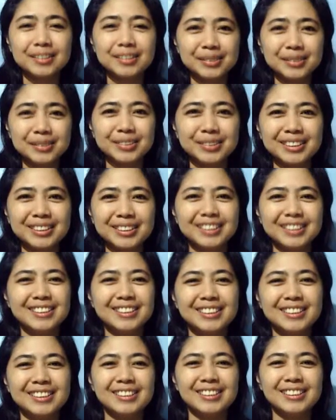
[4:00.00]
rule.
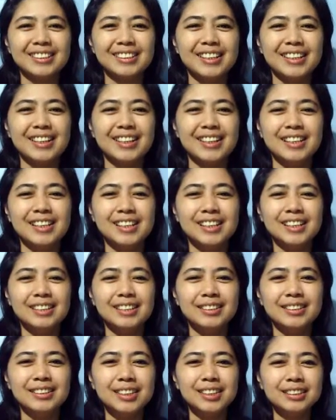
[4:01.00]
Okay,
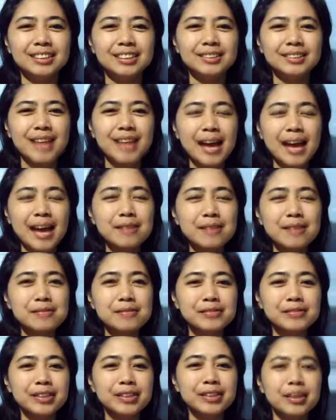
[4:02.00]
so let's
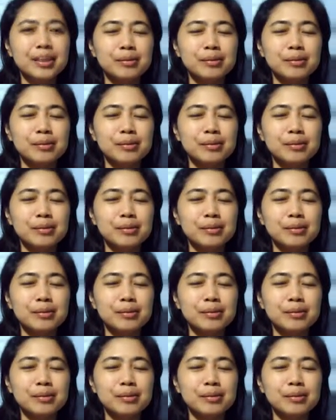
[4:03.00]
have